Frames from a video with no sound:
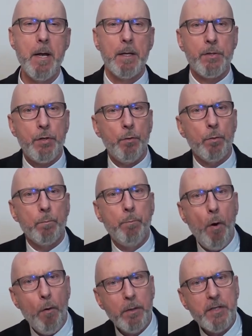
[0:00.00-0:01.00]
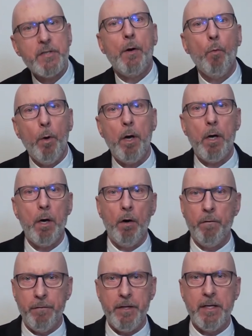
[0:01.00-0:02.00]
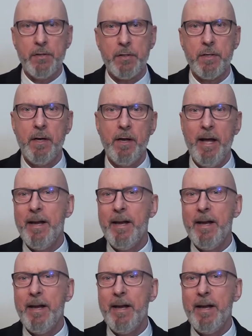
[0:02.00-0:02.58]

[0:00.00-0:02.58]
So Paul is aware of this,